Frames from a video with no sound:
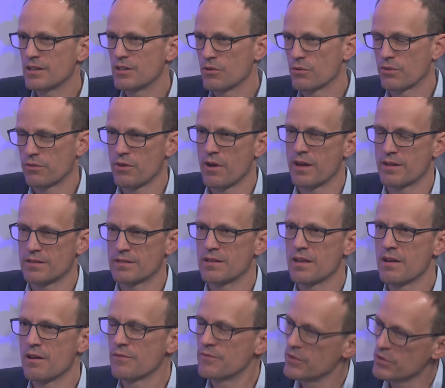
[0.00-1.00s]
your thoughts
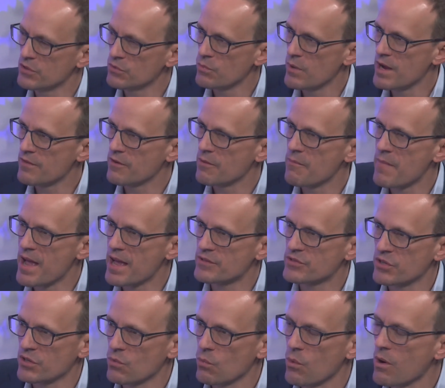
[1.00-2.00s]
there, if you could wave a
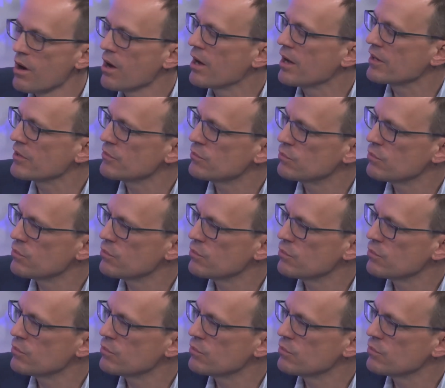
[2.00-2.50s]
magic wand,